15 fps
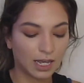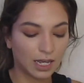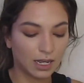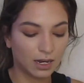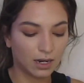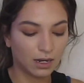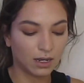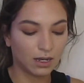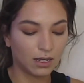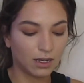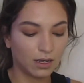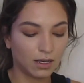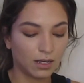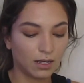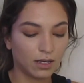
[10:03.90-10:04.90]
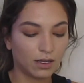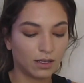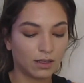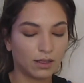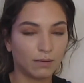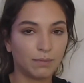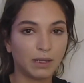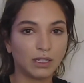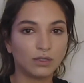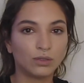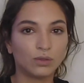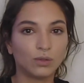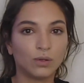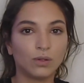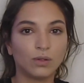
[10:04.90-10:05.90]
and the
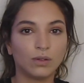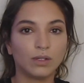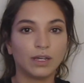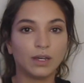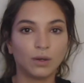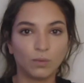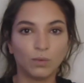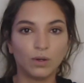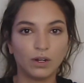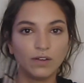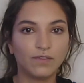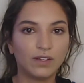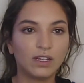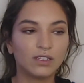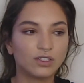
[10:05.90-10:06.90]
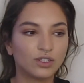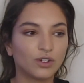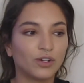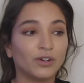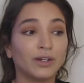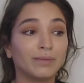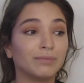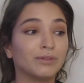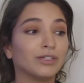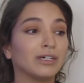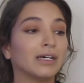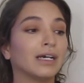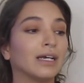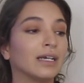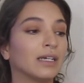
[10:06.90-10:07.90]
pencil, like, wood of it scraped her
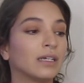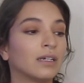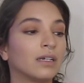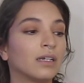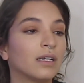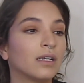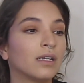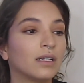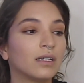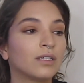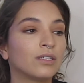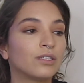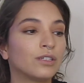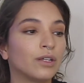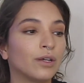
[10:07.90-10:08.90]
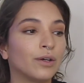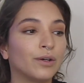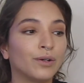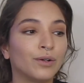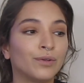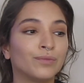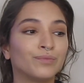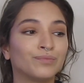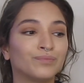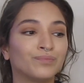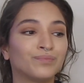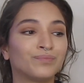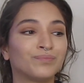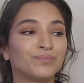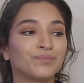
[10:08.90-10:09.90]
eye. So
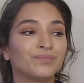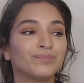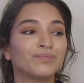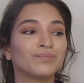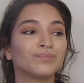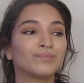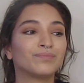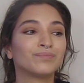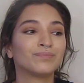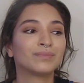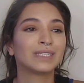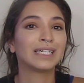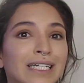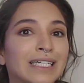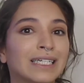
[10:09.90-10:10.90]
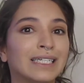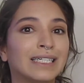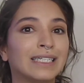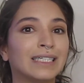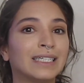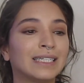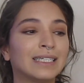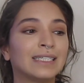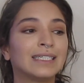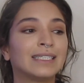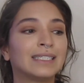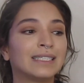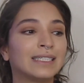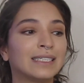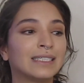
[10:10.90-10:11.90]

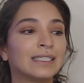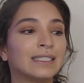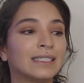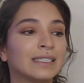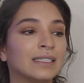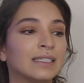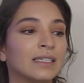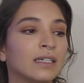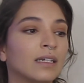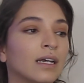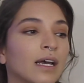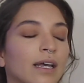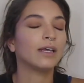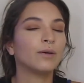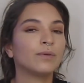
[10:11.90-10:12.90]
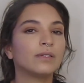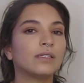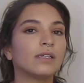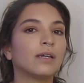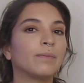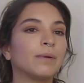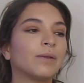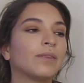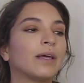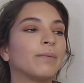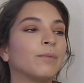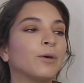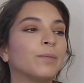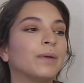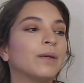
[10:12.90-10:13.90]
I always think about that
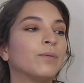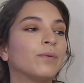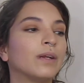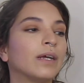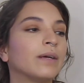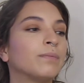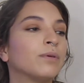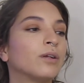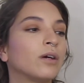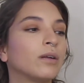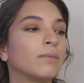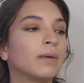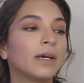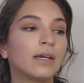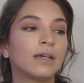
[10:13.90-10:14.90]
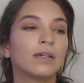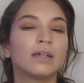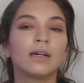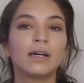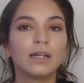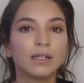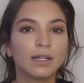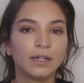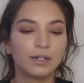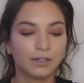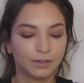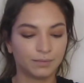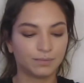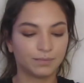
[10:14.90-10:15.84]
moment when I put on my eyeliner.